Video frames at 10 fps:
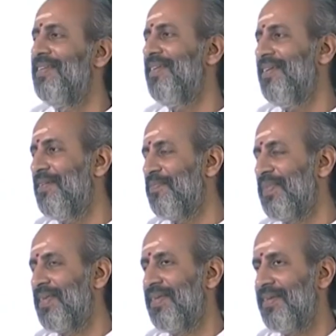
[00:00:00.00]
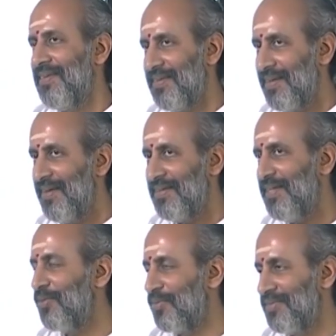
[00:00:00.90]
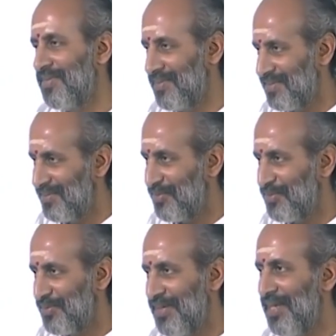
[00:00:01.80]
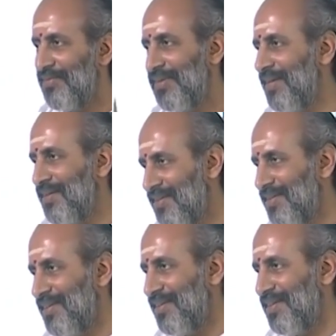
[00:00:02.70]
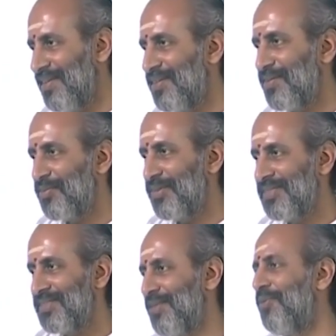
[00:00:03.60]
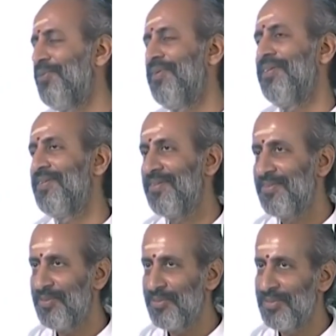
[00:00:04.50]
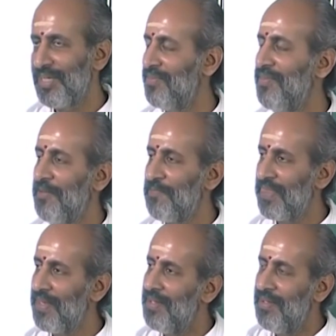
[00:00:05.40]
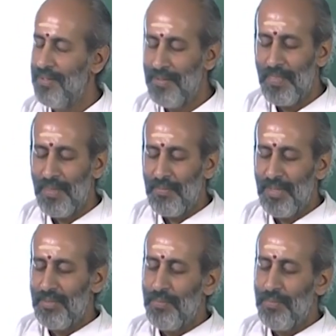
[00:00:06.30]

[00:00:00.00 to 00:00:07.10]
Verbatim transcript: See, I will tell you, so naively it will sound to you that way, but the